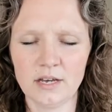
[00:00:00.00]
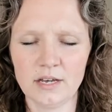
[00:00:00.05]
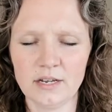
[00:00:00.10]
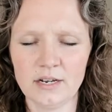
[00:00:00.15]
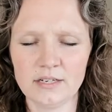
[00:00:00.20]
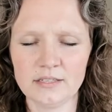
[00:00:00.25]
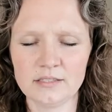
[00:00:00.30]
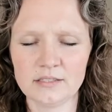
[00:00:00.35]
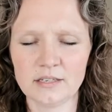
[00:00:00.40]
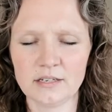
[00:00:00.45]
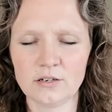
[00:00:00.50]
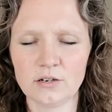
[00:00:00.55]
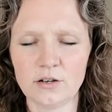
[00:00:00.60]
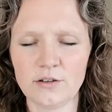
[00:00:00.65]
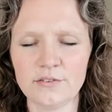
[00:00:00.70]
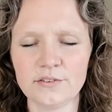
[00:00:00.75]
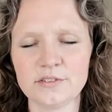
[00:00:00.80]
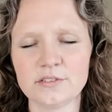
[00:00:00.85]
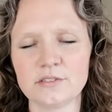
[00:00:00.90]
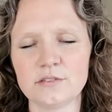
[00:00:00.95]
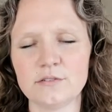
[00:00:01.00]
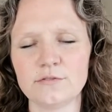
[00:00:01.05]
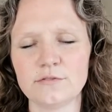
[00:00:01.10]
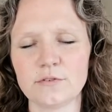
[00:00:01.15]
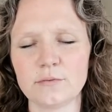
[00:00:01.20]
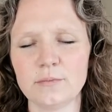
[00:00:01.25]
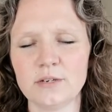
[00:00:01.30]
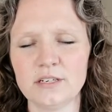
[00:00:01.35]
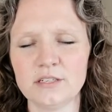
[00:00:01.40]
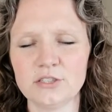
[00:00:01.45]
I send all this
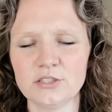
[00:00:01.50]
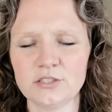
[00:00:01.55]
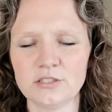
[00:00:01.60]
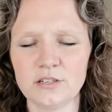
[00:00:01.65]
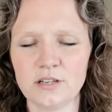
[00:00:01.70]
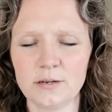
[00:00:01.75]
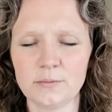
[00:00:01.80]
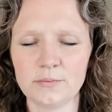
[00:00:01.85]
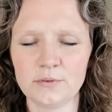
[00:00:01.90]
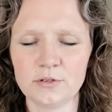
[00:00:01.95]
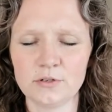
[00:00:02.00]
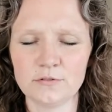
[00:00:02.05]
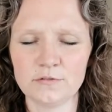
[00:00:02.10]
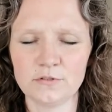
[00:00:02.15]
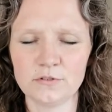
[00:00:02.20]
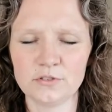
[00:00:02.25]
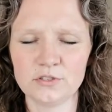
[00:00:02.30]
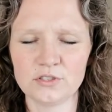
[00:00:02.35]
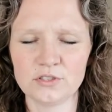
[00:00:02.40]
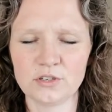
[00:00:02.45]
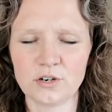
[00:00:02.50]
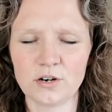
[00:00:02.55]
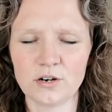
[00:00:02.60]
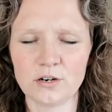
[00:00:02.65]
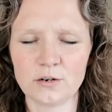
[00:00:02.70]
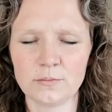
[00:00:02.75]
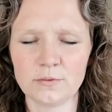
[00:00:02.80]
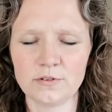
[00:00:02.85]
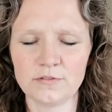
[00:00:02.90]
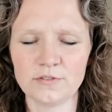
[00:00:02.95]
information to that beautiful
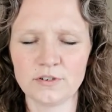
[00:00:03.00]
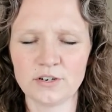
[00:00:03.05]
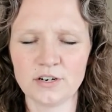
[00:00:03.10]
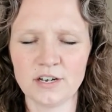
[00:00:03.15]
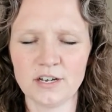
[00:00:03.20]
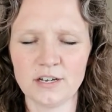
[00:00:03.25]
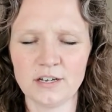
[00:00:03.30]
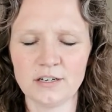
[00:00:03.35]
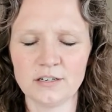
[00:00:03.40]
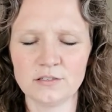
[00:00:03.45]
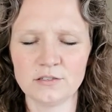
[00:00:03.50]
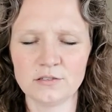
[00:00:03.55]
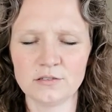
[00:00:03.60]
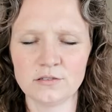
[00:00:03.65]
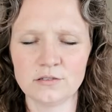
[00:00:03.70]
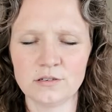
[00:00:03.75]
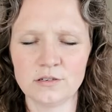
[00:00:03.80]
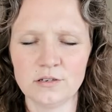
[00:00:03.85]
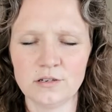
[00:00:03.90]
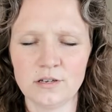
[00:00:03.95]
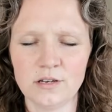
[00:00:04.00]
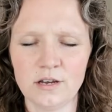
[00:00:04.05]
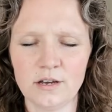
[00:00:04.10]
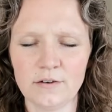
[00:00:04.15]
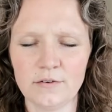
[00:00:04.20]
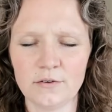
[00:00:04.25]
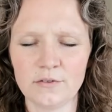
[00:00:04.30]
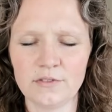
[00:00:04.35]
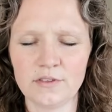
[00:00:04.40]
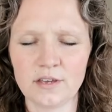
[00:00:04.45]
star above your head.
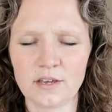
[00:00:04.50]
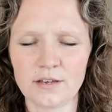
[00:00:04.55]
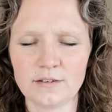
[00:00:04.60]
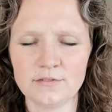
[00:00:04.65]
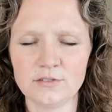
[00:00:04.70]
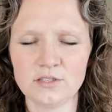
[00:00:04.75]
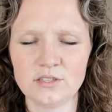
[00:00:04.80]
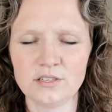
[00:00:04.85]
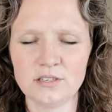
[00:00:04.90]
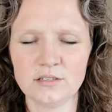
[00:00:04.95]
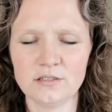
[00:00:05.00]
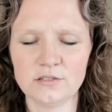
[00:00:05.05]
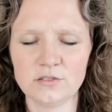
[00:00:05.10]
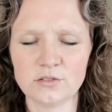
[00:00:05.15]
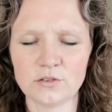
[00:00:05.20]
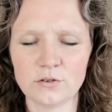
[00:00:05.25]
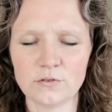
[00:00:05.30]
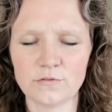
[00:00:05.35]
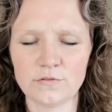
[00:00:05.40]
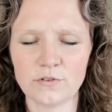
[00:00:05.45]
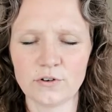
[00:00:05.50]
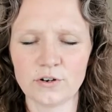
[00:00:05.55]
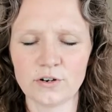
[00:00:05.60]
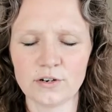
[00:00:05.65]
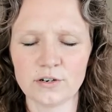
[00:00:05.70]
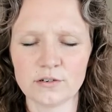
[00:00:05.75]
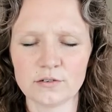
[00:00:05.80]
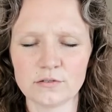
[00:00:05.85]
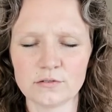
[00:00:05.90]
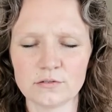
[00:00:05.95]
Everything I've seen so
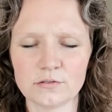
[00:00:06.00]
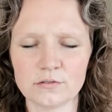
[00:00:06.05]
far.